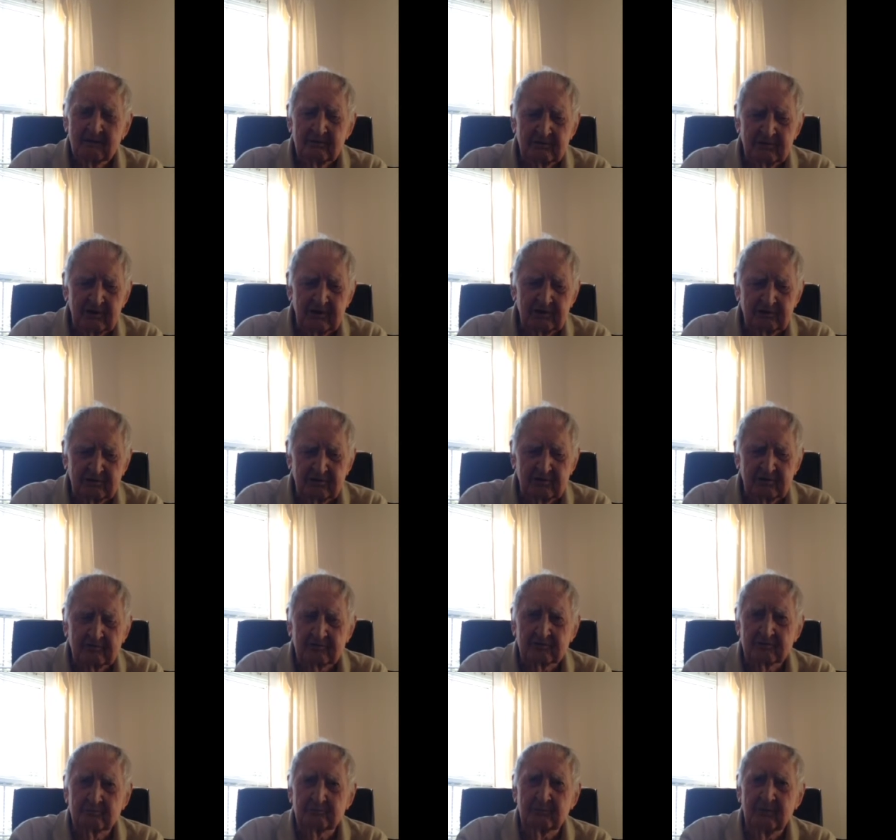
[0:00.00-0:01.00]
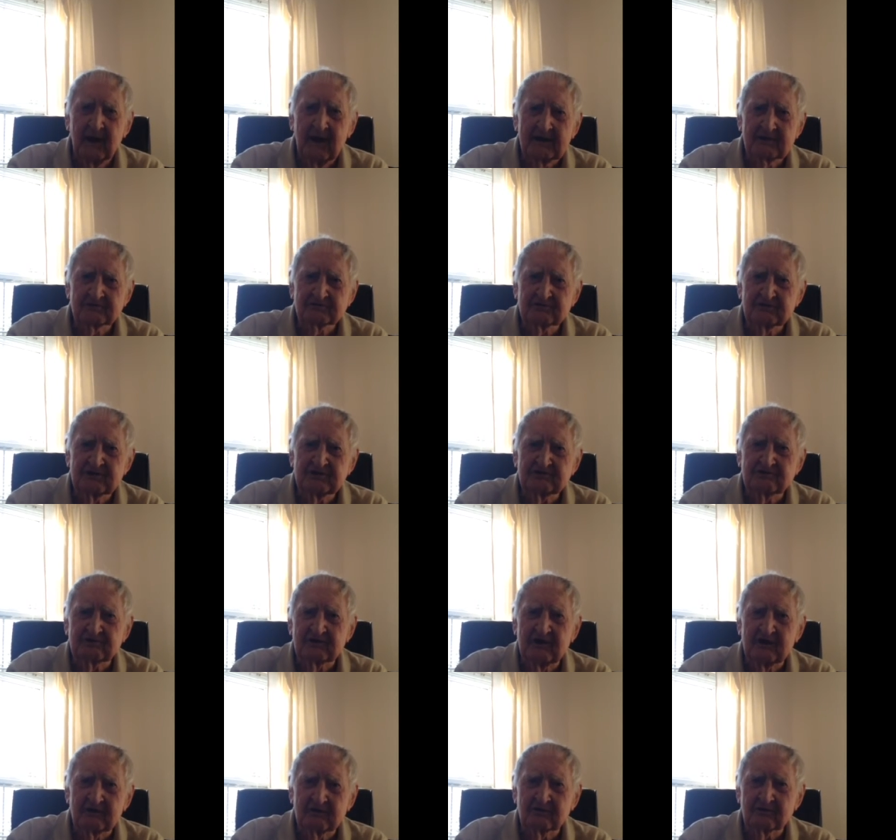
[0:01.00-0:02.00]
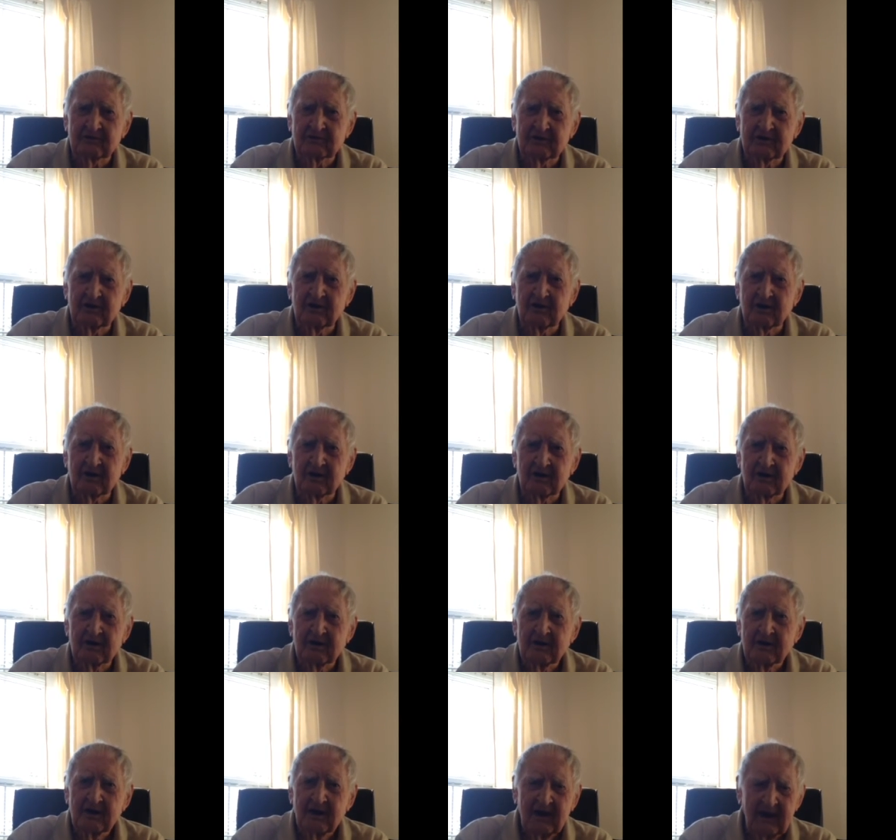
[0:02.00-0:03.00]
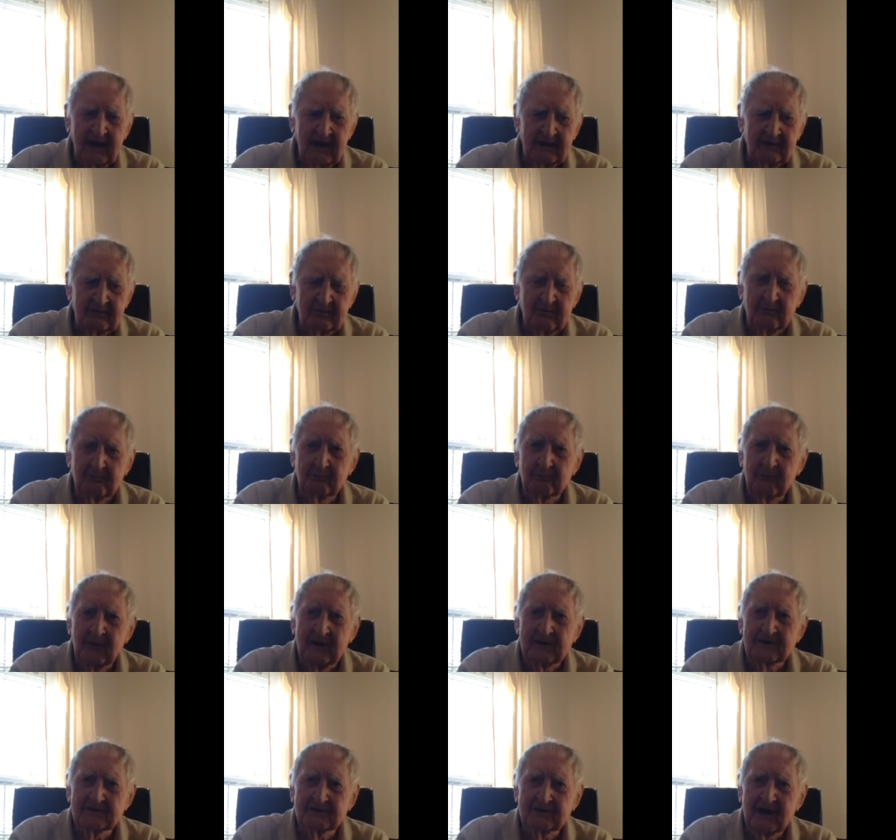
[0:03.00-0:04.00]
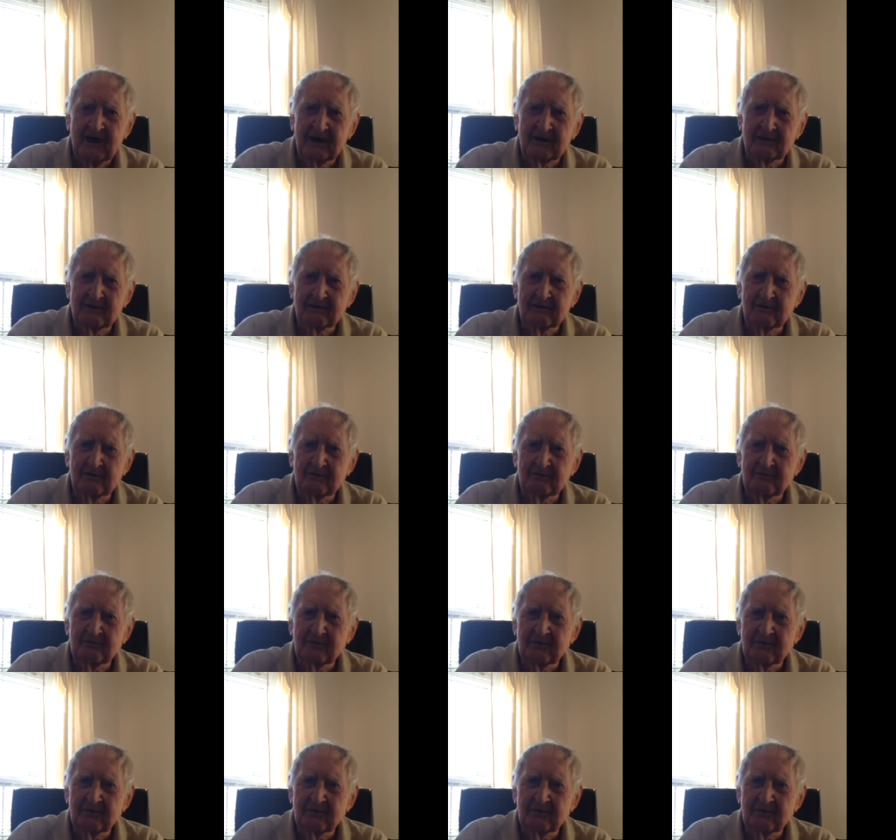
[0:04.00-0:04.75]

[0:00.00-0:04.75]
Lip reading: He took the back seats out of the car and made kind